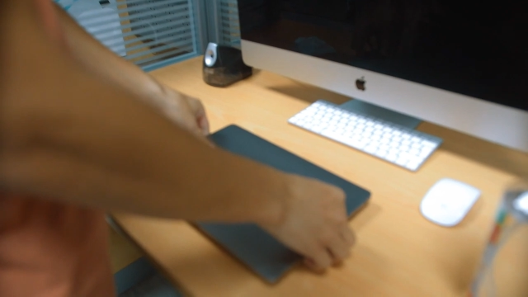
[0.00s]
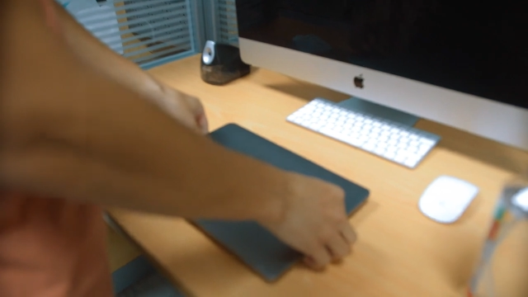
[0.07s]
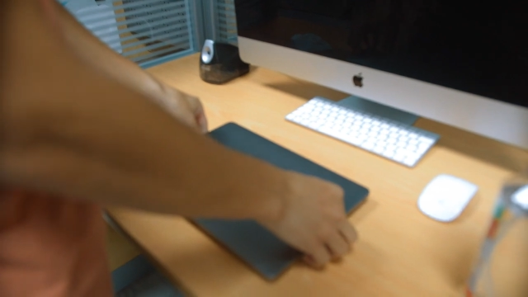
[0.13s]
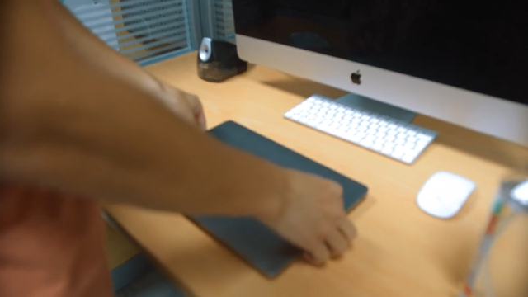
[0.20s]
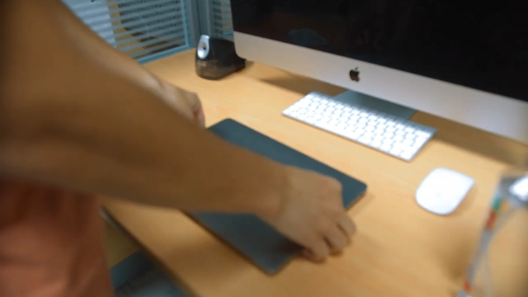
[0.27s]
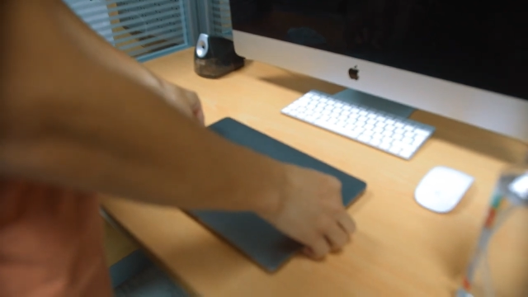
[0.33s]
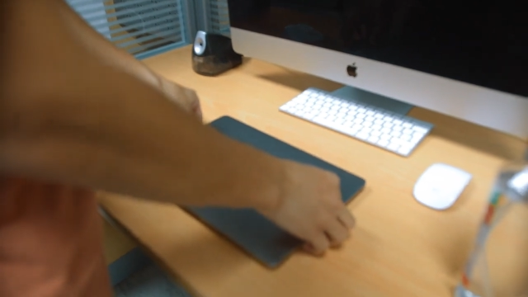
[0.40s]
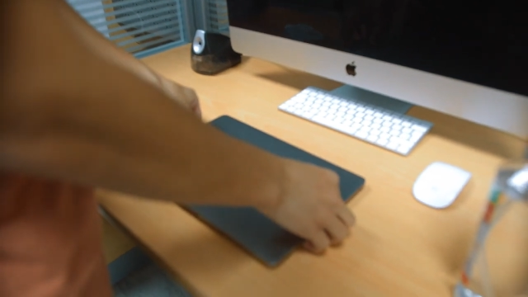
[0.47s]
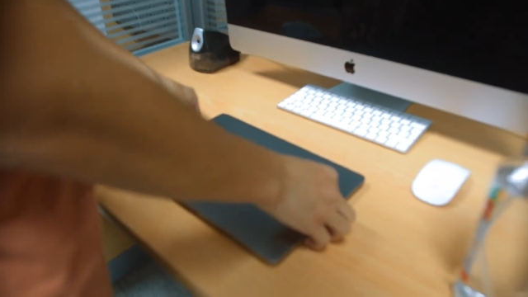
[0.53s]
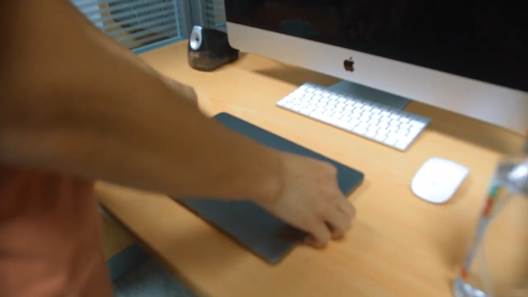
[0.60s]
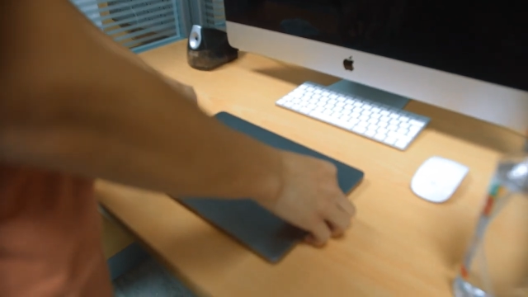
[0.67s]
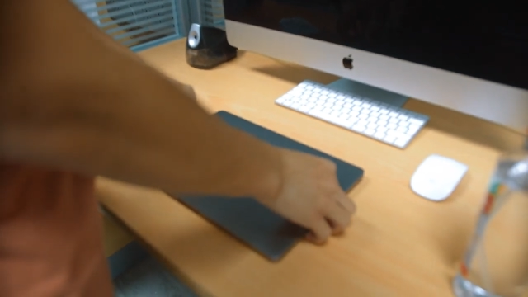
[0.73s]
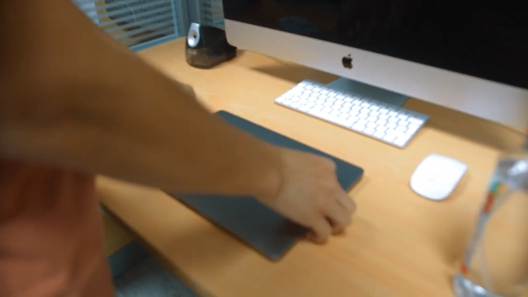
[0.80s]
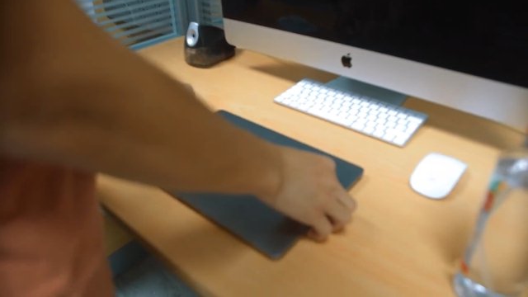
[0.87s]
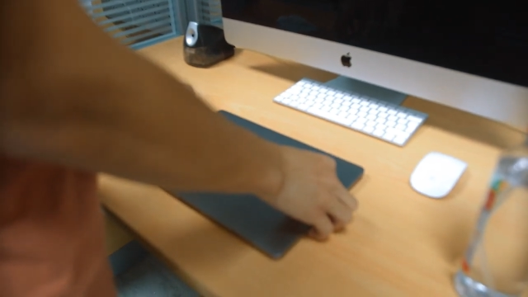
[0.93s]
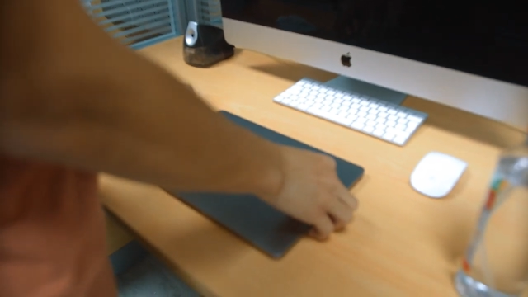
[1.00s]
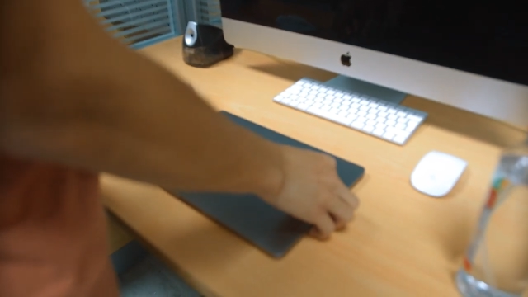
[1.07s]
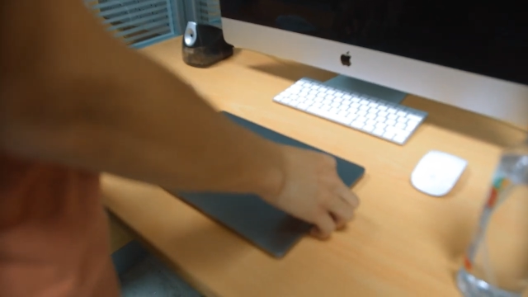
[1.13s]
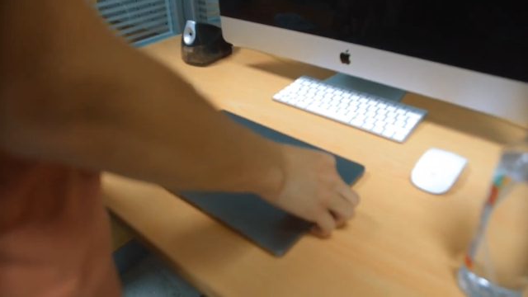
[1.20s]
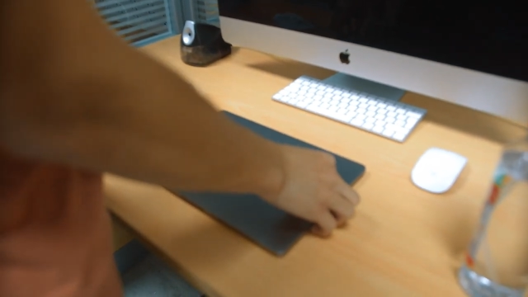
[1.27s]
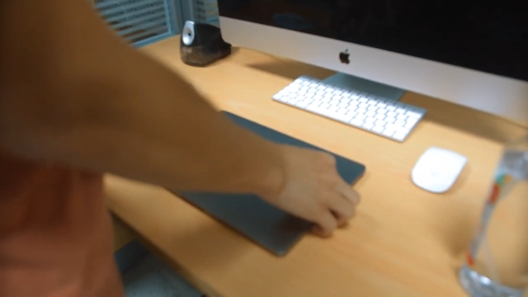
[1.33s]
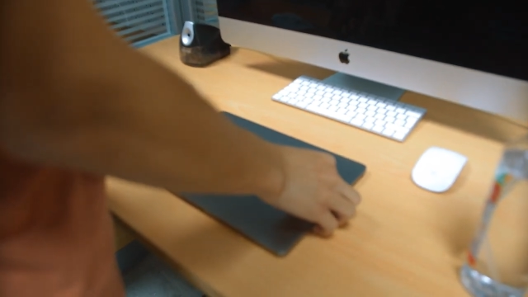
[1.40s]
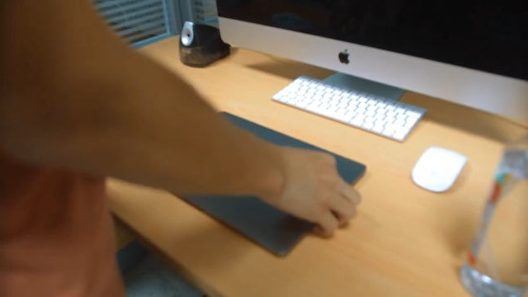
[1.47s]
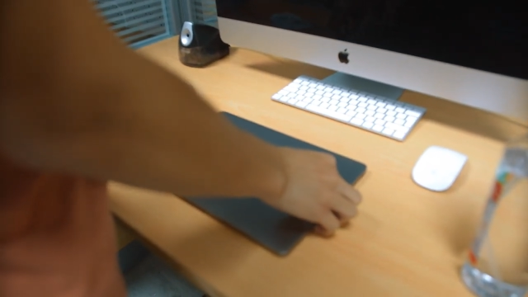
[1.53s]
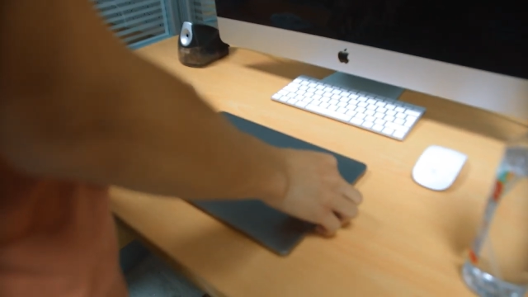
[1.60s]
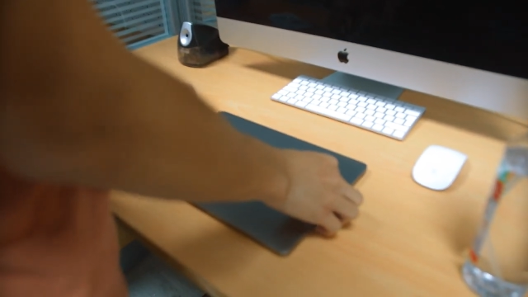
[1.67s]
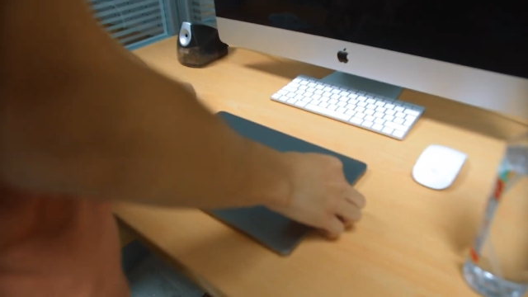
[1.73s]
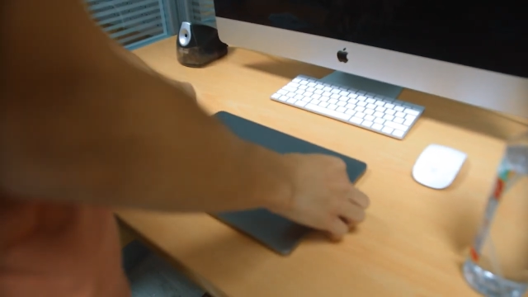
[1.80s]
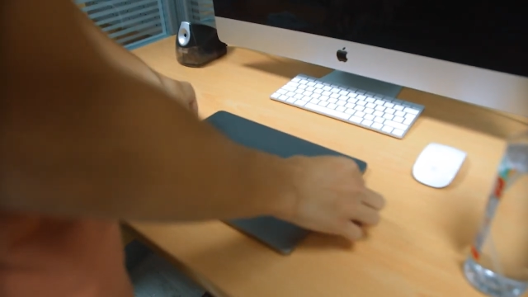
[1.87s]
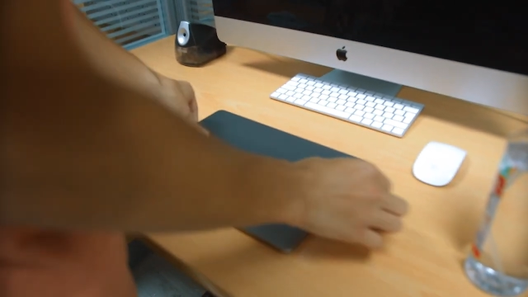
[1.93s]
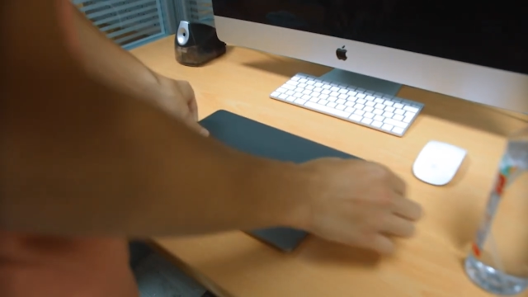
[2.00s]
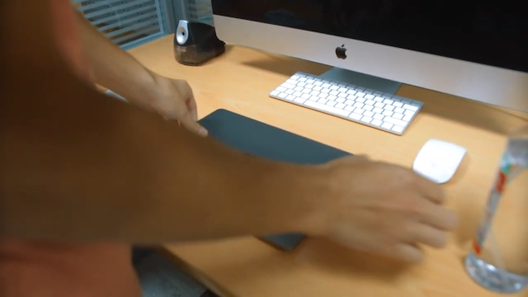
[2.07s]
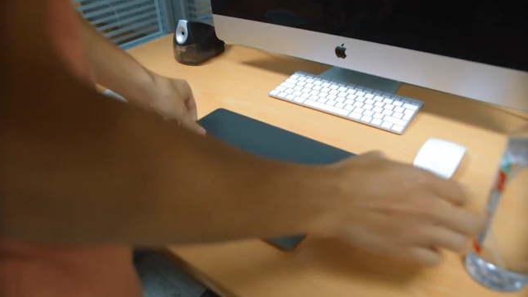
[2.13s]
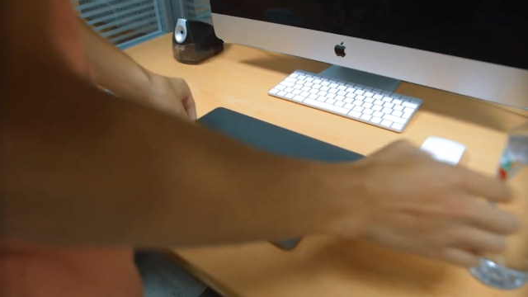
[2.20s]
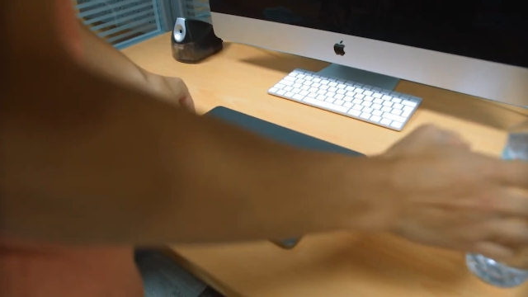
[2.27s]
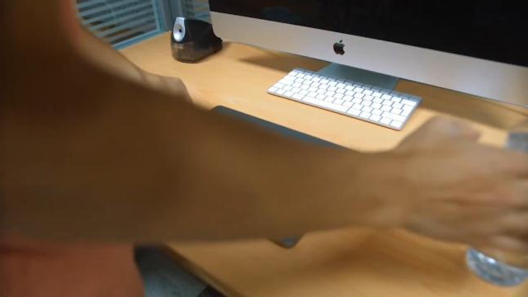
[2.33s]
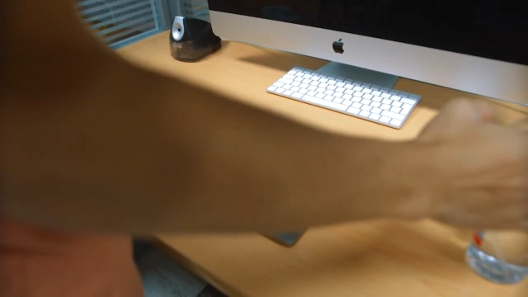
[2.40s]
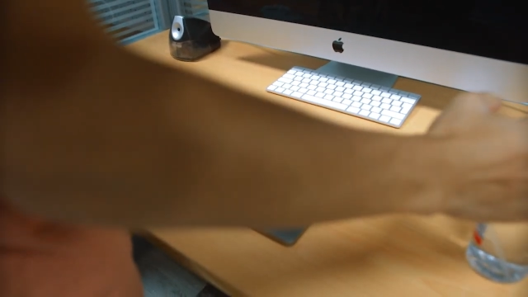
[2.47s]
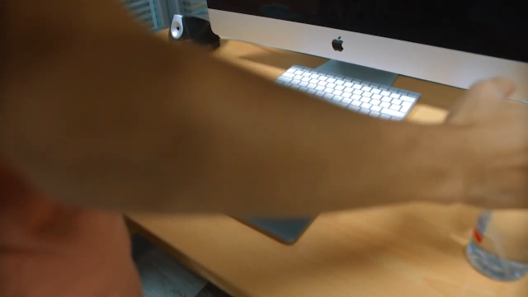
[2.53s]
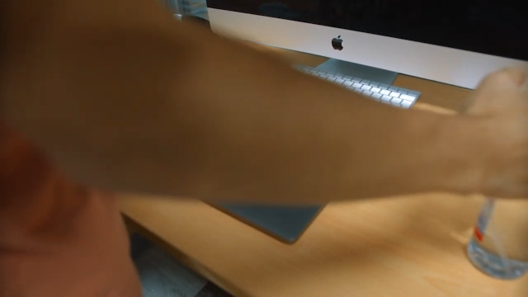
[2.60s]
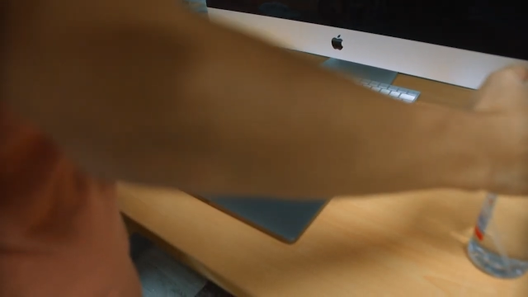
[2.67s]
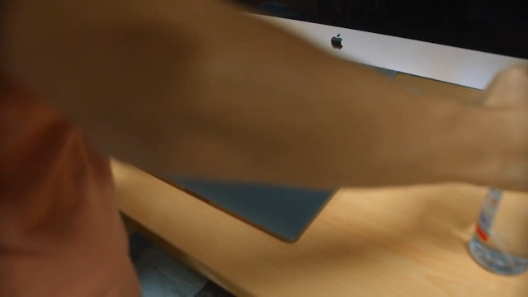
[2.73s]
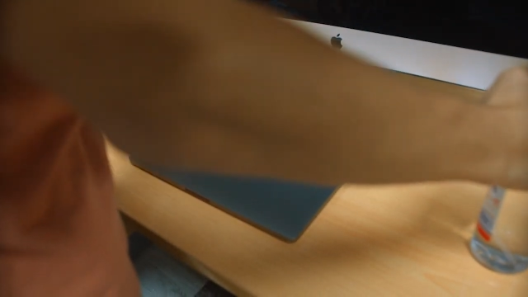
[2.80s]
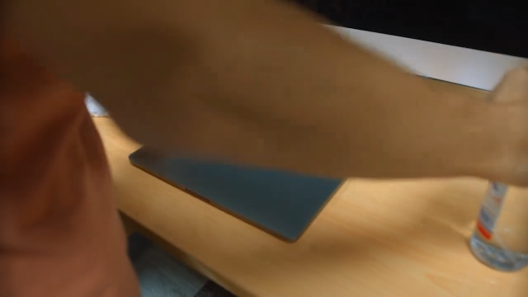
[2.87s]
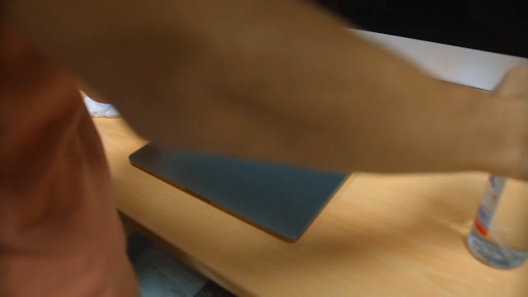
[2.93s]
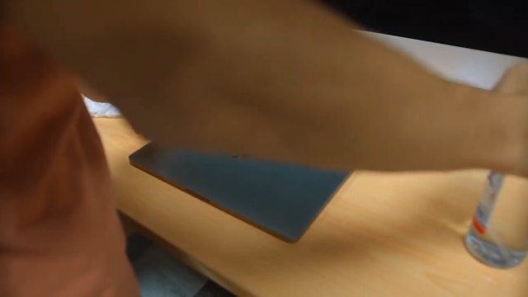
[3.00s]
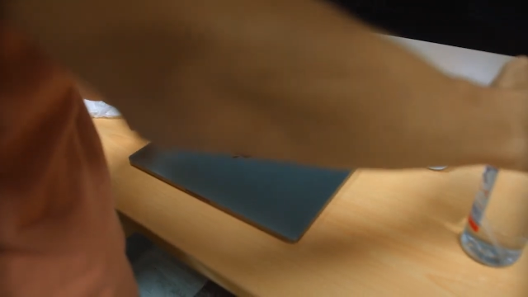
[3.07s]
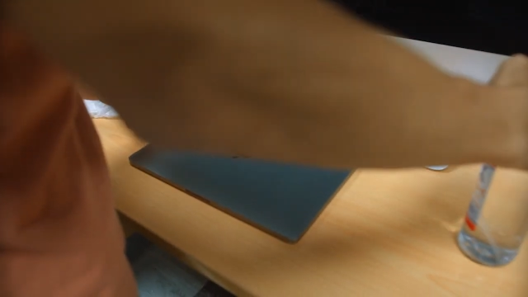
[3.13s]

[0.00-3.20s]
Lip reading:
[unreadable: no face in view]